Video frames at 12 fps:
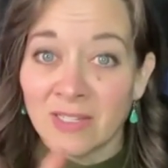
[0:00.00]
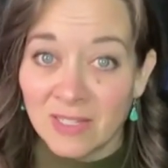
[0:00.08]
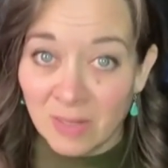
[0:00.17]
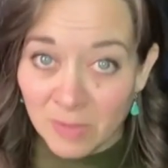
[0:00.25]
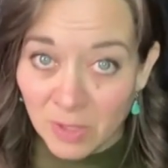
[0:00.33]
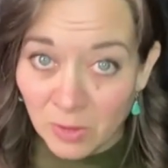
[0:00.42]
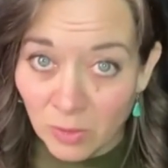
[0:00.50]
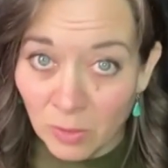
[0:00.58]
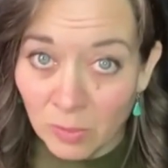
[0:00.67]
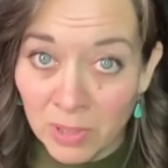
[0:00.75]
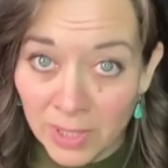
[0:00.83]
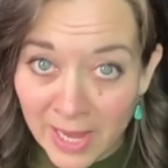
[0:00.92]
Step
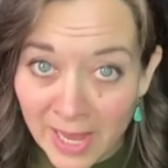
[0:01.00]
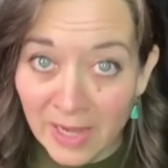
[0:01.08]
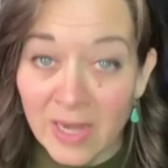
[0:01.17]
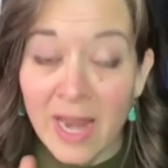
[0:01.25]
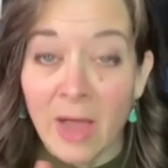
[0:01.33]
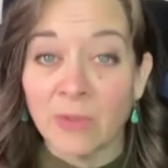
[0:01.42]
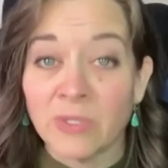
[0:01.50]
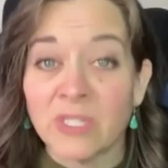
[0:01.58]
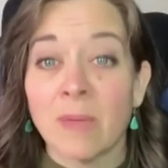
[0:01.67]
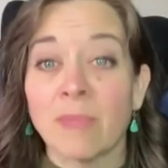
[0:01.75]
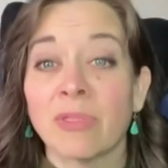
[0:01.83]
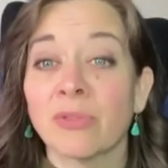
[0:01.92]
2, plan. Now,
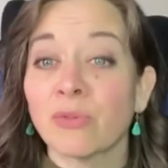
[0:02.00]
step